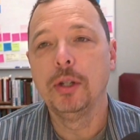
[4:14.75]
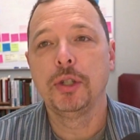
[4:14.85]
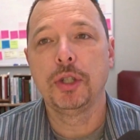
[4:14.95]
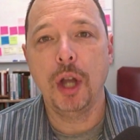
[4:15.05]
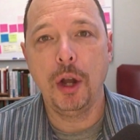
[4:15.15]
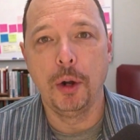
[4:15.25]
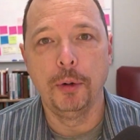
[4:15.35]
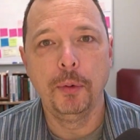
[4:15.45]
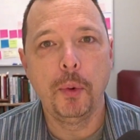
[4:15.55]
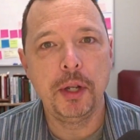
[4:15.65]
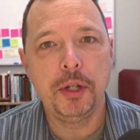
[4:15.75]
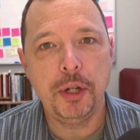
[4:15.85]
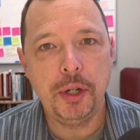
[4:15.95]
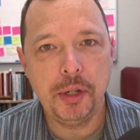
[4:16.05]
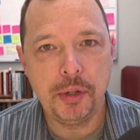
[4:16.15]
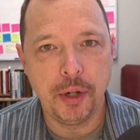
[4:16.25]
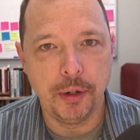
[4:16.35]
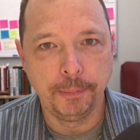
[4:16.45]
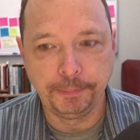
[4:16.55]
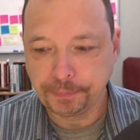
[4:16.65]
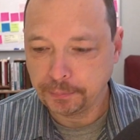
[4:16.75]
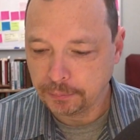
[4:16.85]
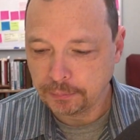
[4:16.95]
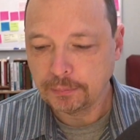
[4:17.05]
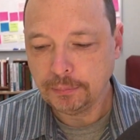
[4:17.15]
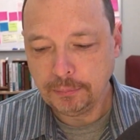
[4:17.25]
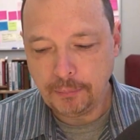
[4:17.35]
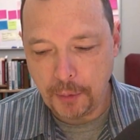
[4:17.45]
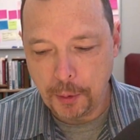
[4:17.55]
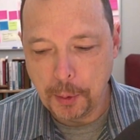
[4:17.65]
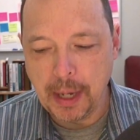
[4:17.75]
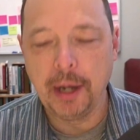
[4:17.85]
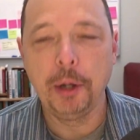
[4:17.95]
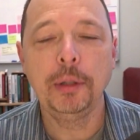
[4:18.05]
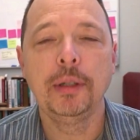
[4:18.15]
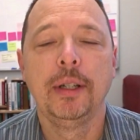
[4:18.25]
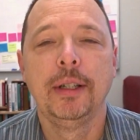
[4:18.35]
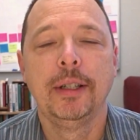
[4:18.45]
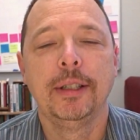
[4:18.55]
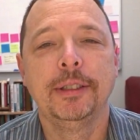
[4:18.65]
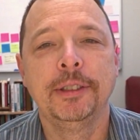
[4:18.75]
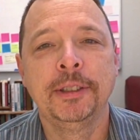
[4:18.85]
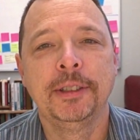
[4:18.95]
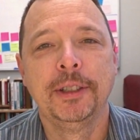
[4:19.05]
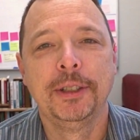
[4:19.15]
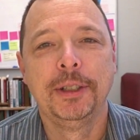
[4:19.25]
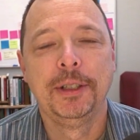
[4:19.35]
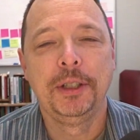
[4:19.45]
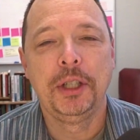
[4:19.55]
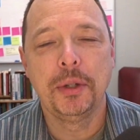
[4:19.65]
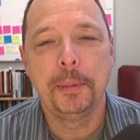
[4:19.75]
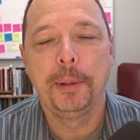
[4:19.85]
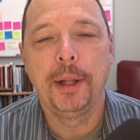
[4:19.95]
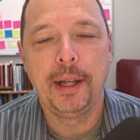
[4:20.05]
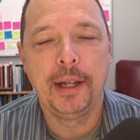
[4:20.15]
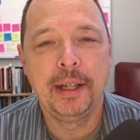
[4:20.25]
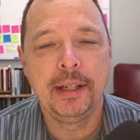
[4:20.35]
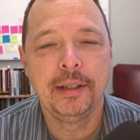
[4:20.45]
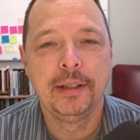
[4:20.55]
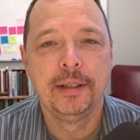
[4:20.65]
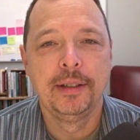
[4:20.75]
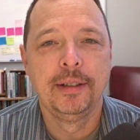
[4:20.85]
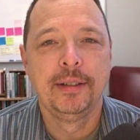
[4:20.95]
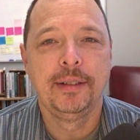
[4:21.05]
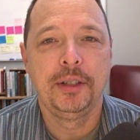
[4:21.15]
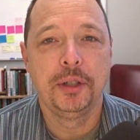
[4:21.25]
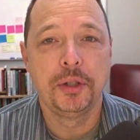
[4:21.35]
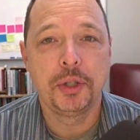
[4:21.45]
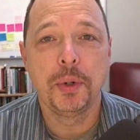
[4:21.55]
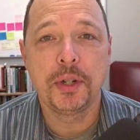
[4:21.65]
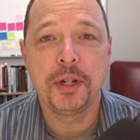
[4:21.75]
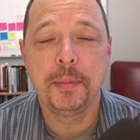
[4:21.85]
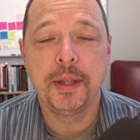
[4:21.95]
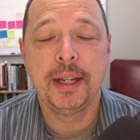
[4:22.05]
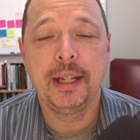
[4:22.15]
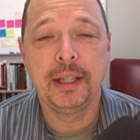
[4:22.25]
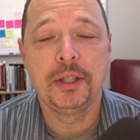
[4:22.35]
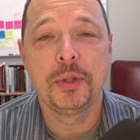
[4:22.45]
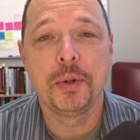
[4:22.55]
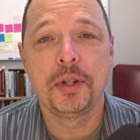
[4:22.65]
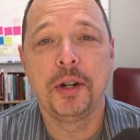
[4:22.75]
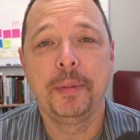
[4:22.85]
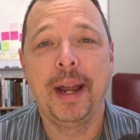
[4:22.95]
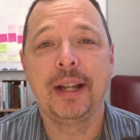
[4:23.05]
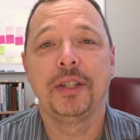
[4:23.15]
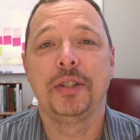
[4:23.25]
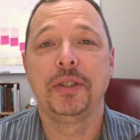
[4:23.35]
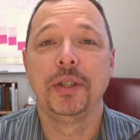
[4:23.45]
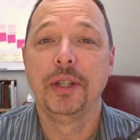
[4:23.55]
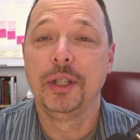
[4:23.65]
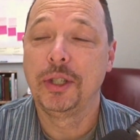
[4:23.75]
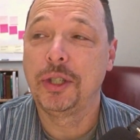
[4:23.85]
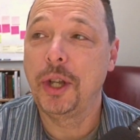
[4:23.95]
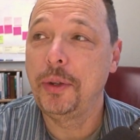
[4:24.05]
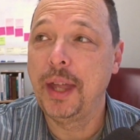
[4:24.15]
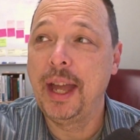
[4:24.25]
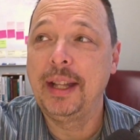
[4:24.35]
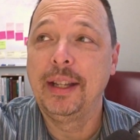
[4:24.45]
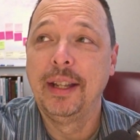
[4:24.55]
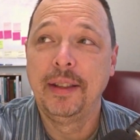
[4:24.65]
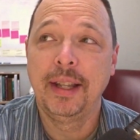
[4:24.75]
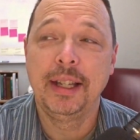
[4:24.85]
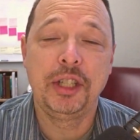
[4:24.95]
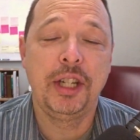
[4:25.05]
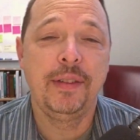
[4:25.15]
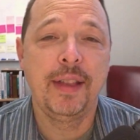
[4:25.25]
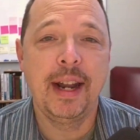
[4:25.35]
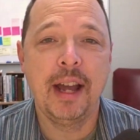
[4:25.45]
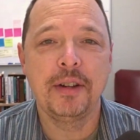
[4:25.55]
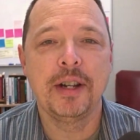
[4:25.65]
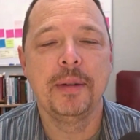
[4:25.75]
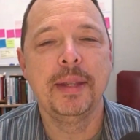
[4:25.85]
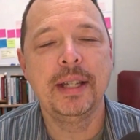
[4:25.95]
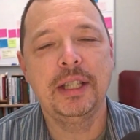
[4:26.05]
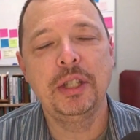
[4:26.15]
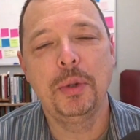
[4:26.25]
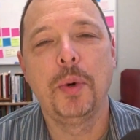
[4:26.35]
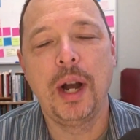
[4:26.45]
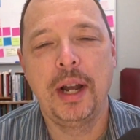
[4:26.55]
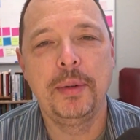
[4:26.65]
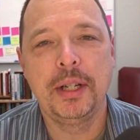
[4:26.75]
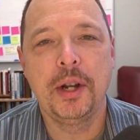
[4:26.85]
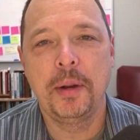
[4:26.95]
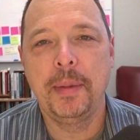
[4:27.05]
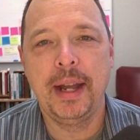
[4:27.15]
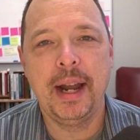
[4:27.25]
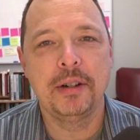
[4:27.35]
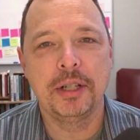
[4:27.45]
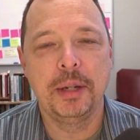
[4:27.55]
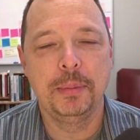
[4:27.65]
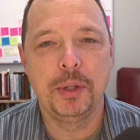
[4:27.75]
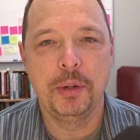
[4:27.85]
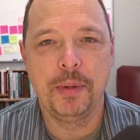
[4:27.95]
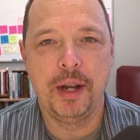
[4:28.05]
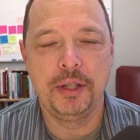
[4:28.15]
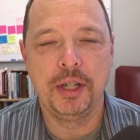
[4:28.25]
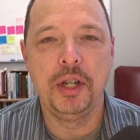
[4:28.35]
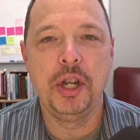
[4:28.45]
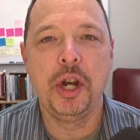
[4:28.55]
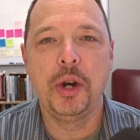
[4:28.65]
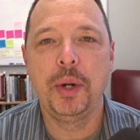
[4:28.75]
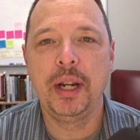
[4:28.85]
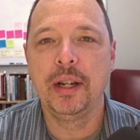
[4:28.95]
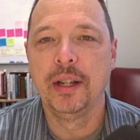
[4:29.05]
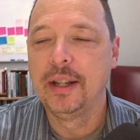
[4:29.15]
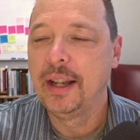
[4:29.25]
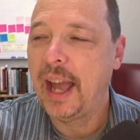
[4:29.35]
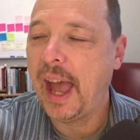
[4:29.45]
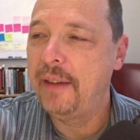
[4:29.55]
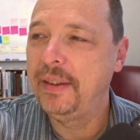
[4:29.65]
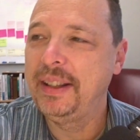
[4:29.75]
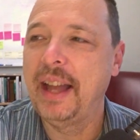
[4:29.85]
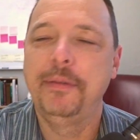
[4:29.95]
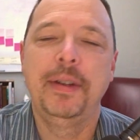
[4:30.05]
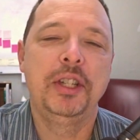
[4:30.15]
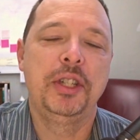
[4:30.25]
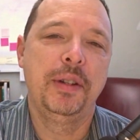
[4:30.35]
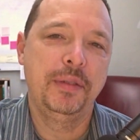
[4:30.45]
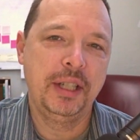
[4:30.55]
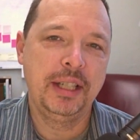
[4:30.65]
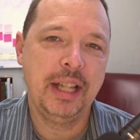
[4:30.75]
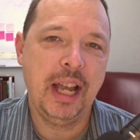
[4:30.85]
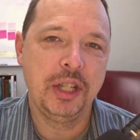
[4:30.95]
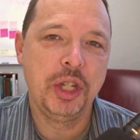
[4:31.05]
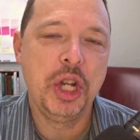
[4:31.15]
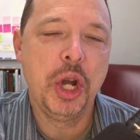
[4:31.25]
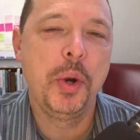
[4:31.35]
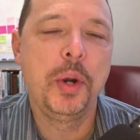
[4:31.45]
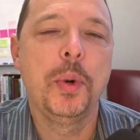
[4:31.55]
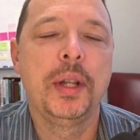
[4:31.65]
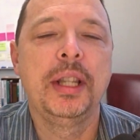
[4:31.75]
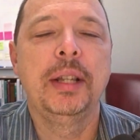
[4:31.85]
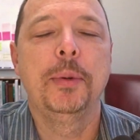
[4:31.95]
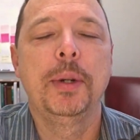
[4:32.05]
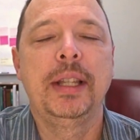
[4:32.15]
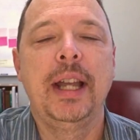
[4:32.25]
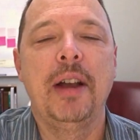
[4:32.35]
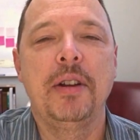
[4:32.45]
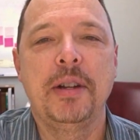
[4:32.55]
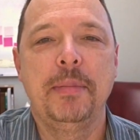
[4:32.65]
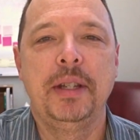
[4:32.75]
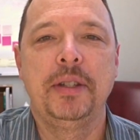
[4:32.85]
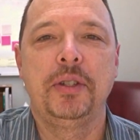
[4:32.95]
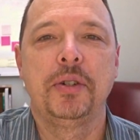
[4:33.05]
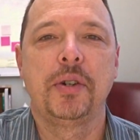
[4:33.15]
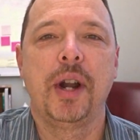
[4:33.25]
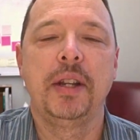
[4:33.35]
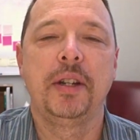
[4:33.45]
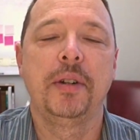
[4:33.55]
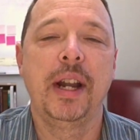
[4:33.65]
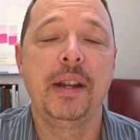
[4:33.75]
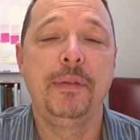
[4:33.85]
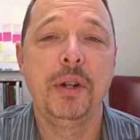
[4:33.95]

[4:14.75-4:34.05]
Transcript: So what do you do? Well, you apply your short-term thinking and short-term actions so that they achieve that outcome. This is why we talk about outcome so much, and knowing, having that vision of success, knowing what the, what the outcome is that you're trying to create.